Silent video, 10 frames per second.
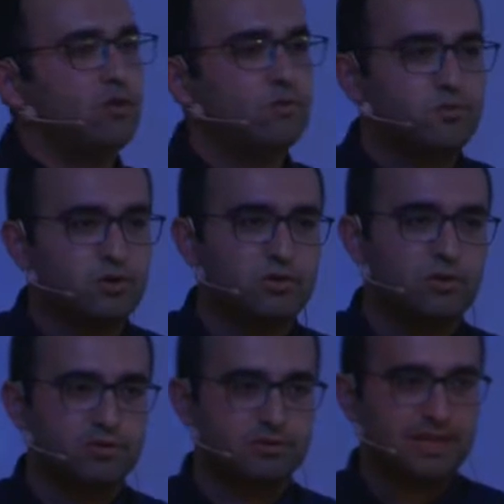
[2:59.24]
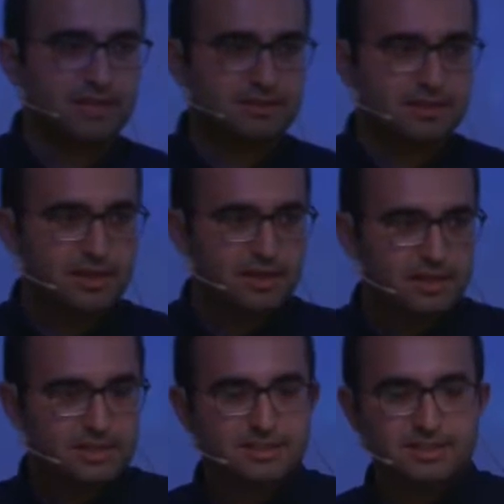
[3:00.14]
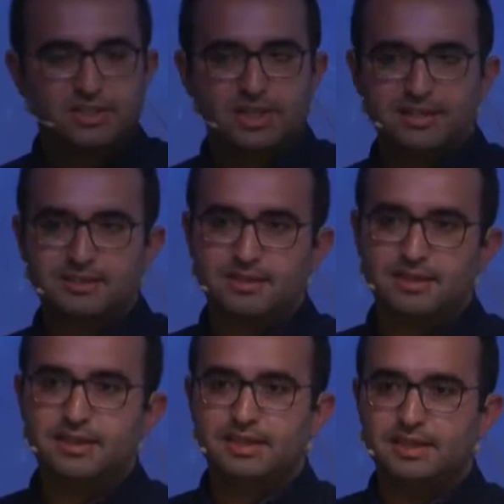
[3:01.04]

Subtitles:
of your content. It is just a